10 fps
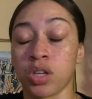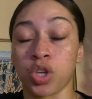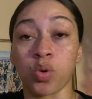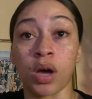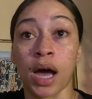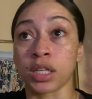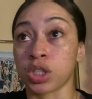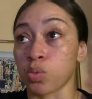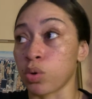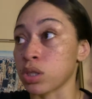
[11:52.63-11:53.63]
you got
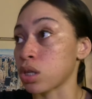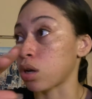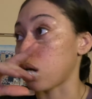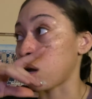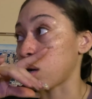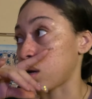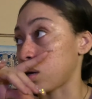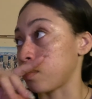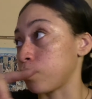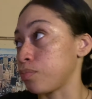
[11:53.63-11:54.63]
to what's it called?
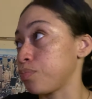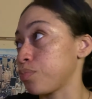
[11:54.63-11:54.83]
Um,